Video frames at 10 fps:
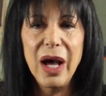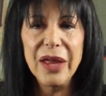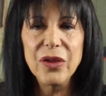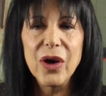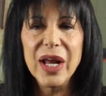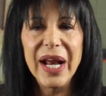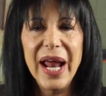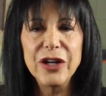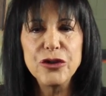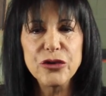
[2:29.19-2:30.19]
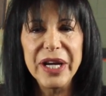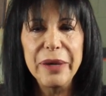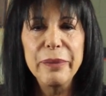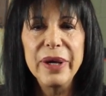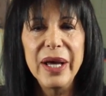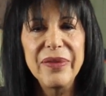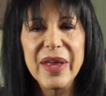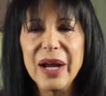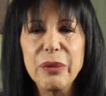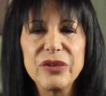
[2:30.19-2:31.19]
I thought I'd had a dream and
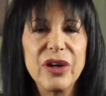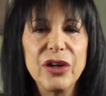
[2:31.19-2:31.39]
that I was